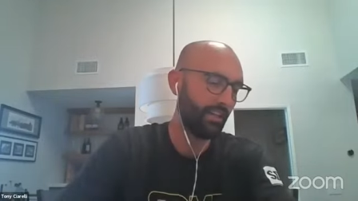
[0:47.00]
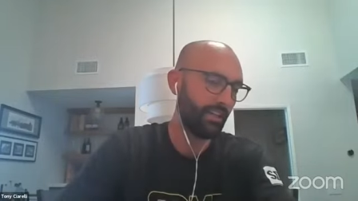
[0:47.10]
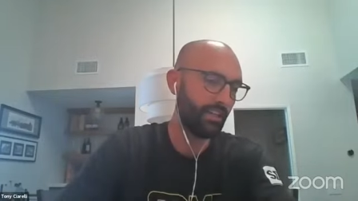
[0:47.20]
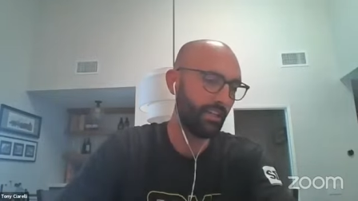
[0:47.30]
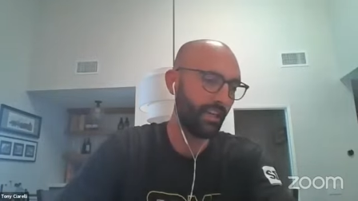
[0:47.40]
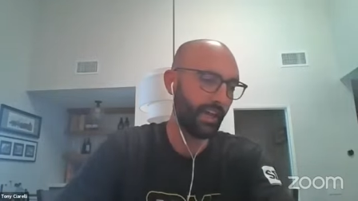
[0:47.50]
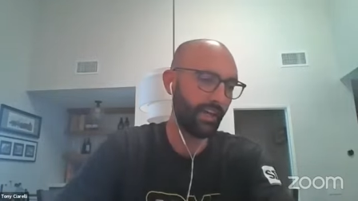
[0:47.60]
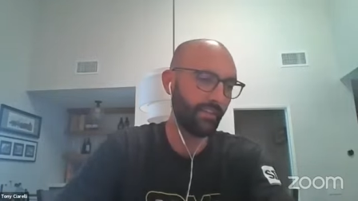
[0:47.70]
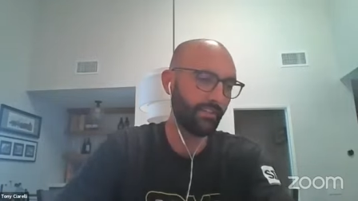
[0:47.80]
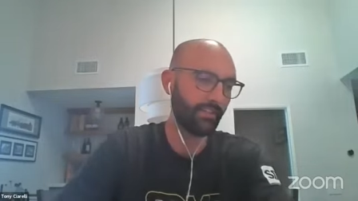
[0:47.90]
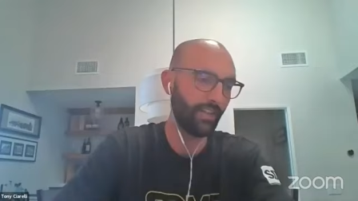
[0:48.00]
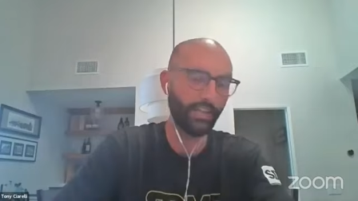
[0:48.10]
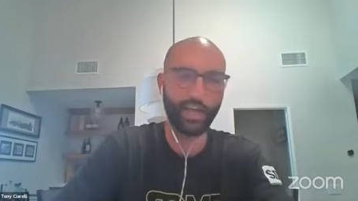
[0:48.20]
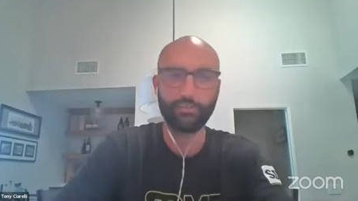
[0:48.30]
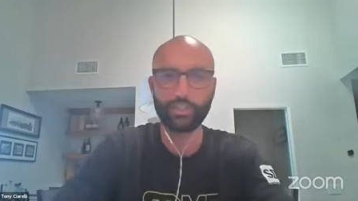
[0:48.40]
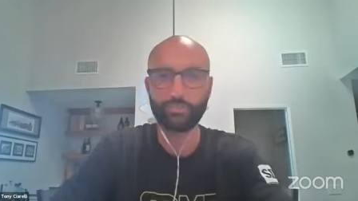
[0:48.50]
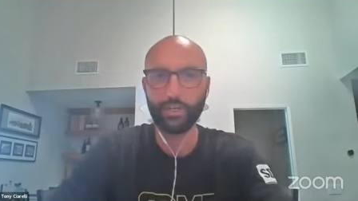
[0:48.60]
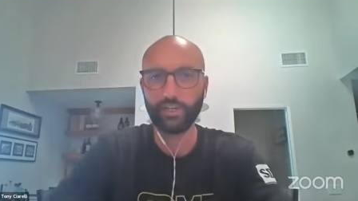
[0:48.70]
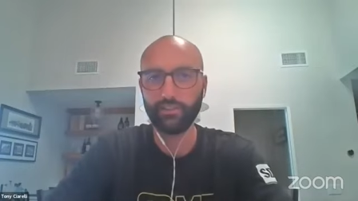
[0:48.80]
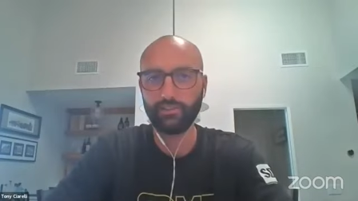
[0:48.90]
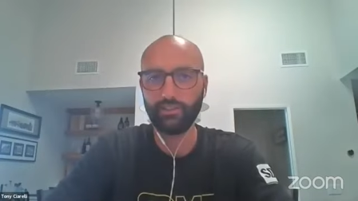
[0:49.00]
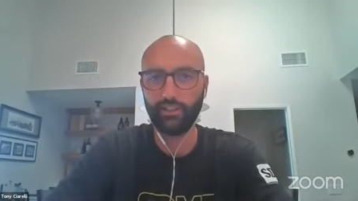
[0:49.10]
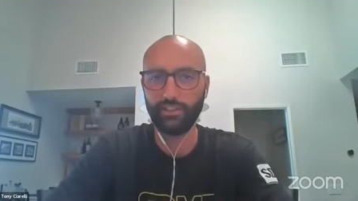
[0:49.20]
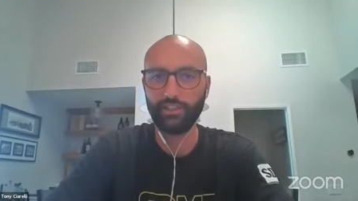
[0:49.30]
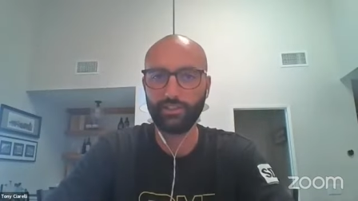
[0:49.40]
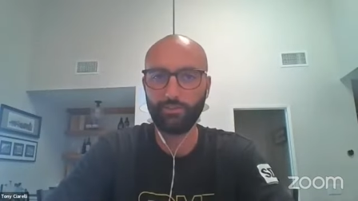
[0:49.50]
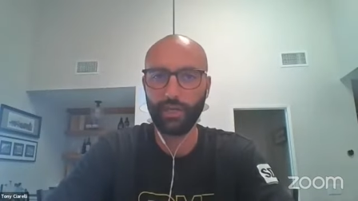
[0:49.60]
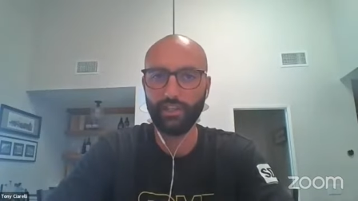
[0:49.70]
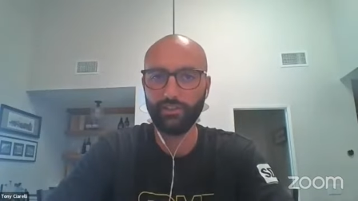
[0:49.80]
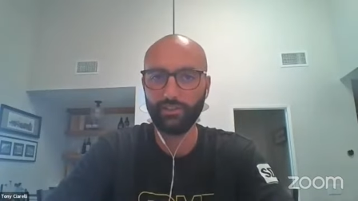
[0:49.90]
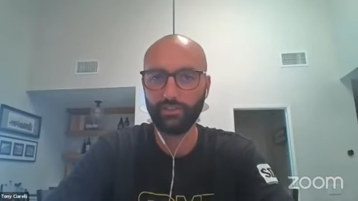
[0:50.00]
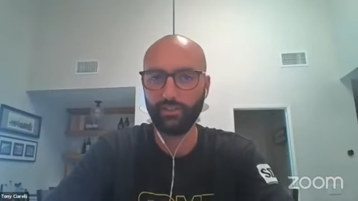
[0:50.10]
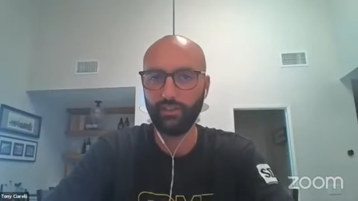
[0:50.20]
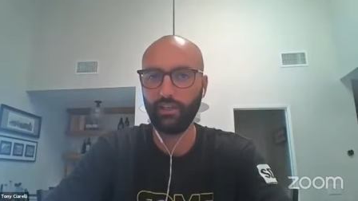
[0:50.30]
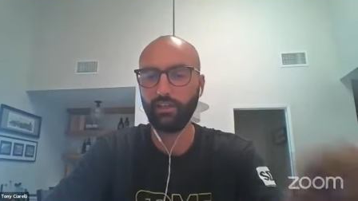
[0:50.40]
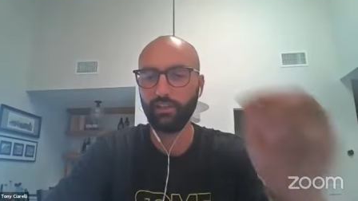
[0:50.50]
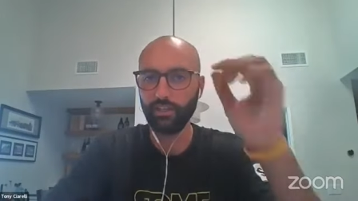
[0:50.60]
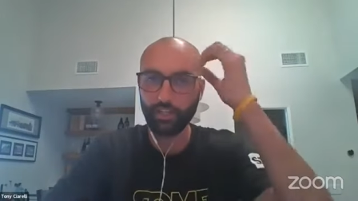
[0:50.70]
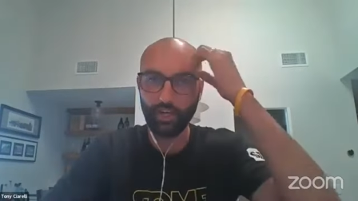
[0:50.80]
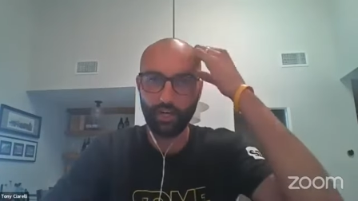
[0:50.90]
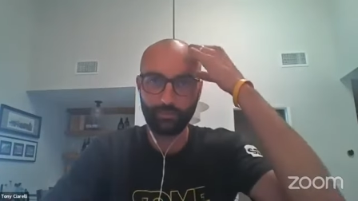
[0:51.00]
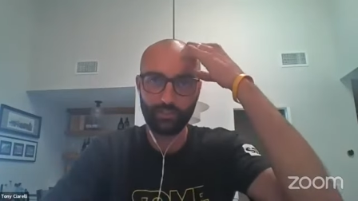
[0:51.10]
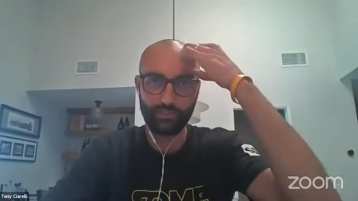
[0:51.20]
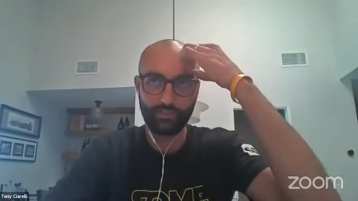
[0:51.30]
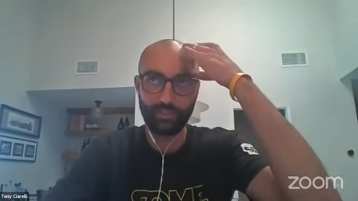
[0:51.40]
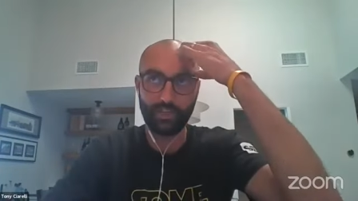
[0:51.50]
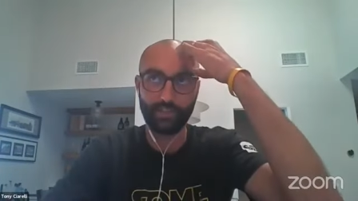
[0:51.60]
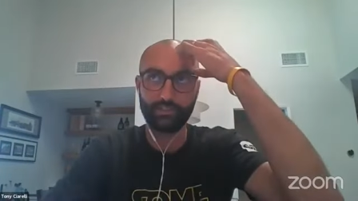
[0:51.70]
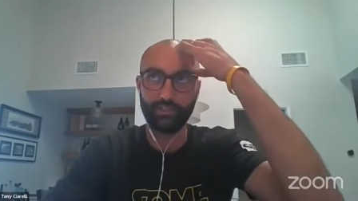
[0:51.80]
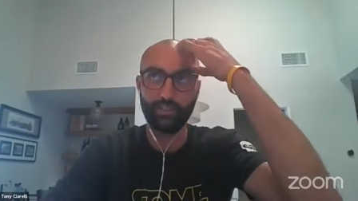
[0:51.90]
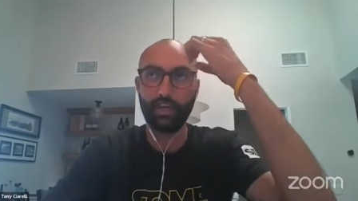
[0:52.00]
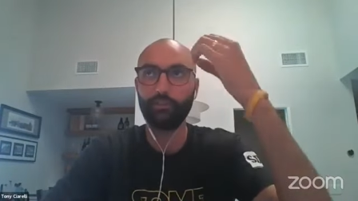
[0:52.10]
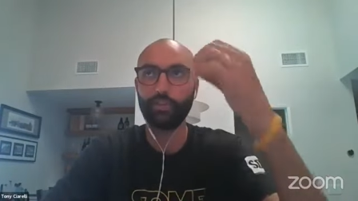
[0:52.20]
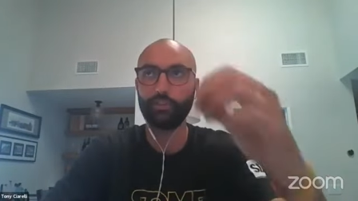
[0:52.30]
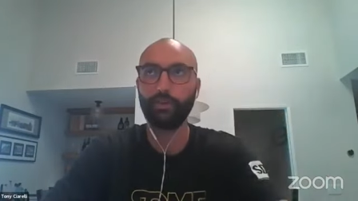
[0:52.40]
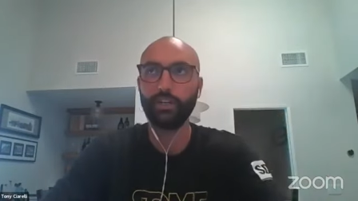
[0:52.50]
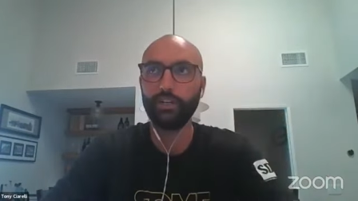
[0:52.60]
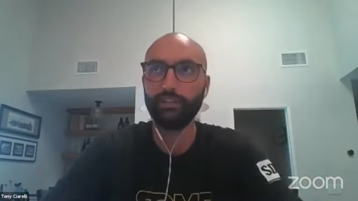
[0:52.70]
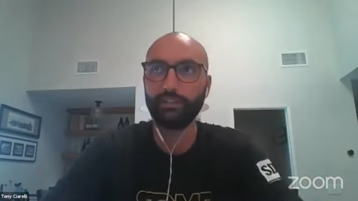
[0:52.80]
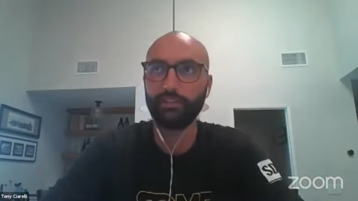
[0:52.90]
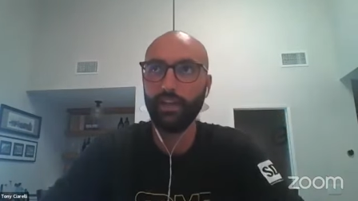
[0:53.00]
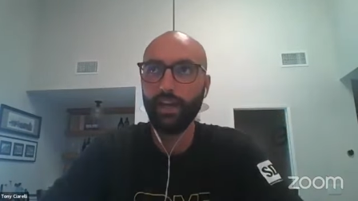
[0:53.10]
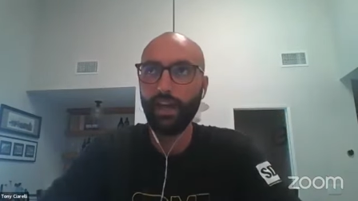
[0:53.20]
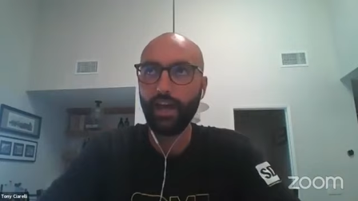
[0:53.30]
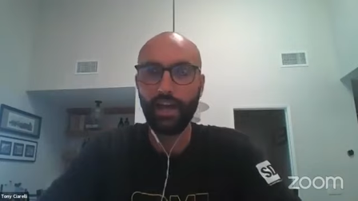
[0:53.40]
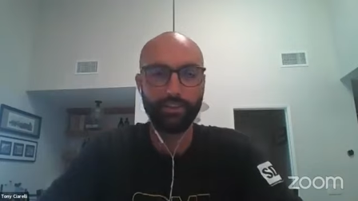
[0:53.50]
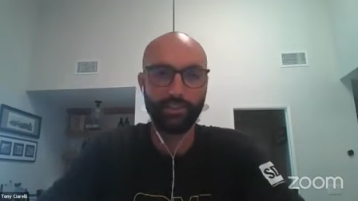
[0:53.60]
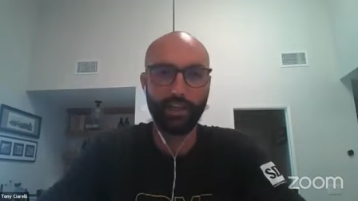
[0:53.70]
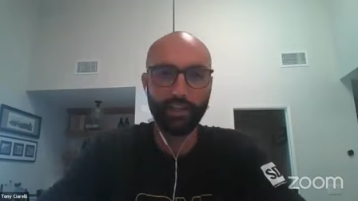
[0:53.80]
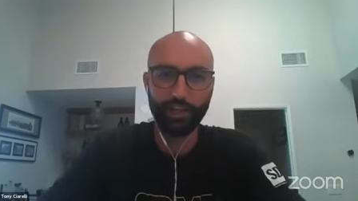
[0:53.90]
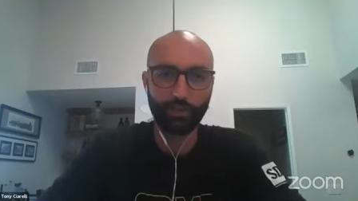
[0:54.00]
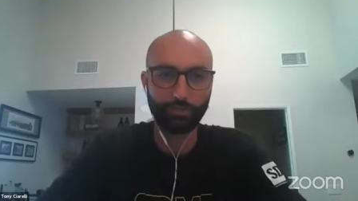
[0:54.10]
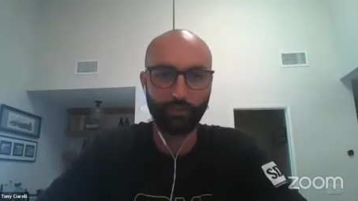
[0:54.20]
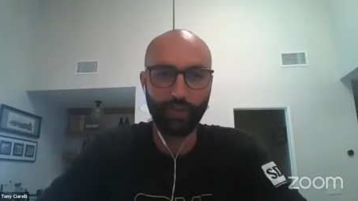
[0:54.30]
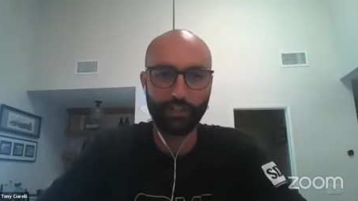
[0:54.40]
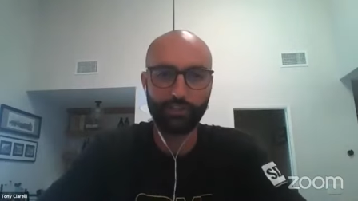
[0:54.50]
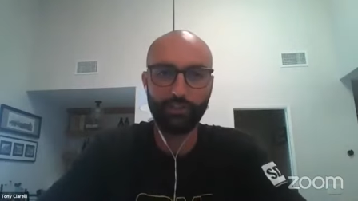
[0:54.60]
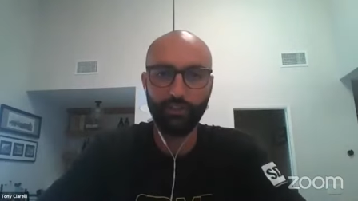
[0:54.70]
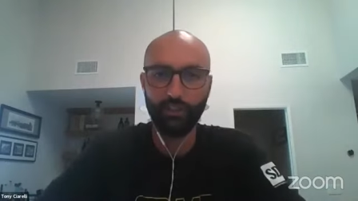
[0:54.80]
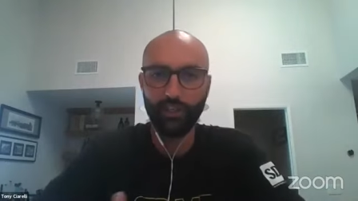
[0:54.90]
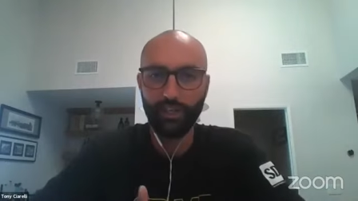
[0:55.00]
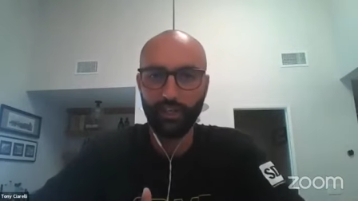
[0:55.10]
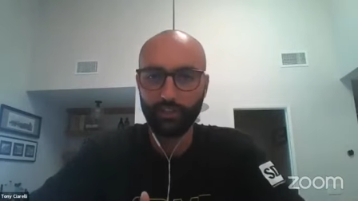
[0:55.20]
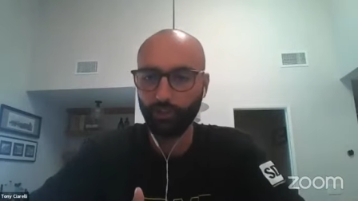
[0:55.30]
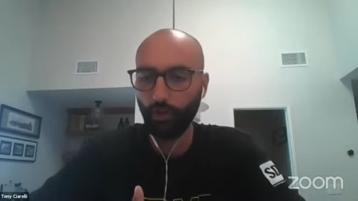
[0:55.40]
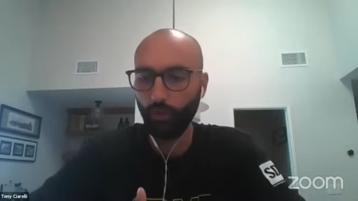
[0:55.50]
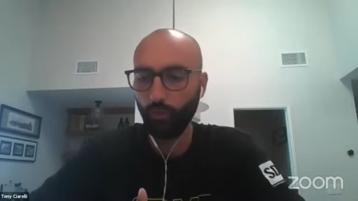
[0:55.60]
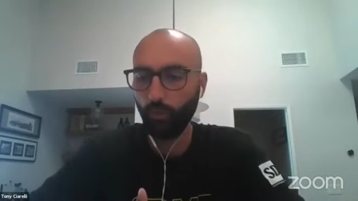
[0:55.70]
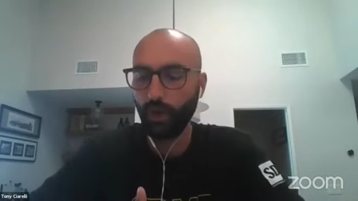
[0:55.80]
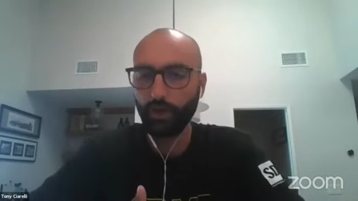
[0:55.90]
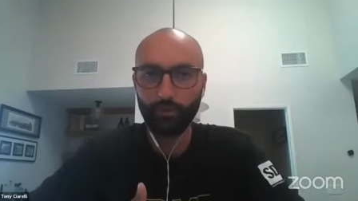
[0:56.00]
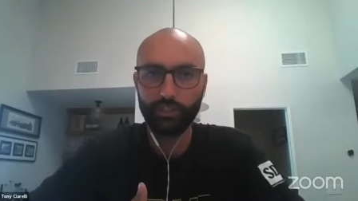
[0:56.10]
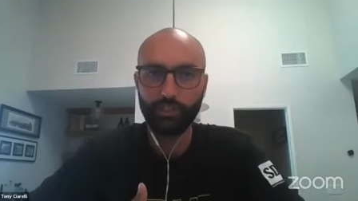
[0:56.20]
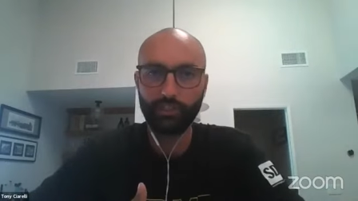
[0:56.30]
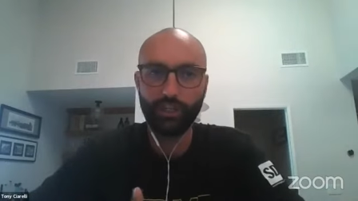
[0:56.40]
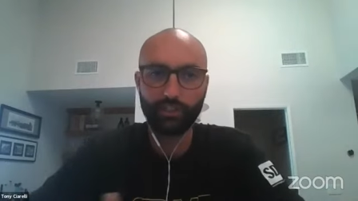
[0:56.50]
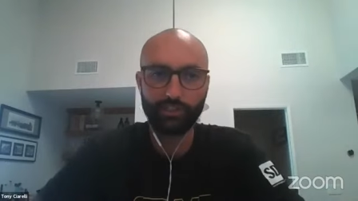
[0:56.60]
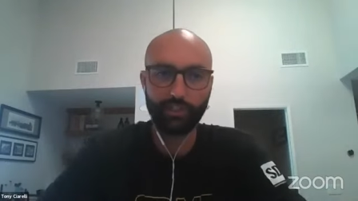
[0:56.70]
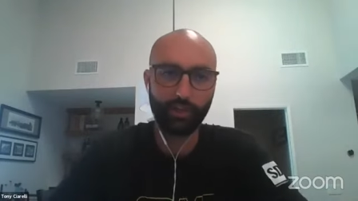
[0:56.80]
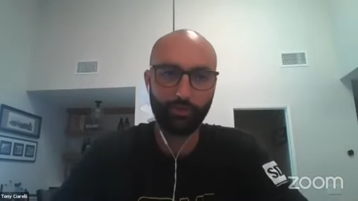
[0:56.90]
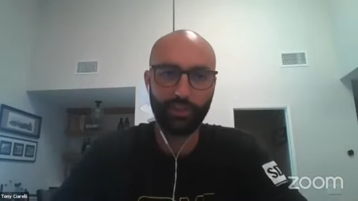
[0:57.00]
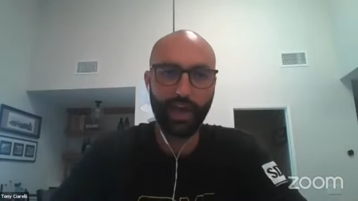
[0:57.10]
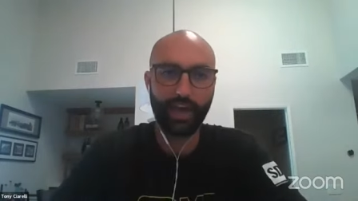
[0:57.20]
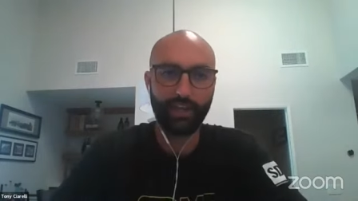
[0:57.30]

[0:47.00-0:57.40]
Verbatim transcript: he has a lot of experience in this space in e-commerce. He has a lot of experience as a young professional. So why don't we just get started with that?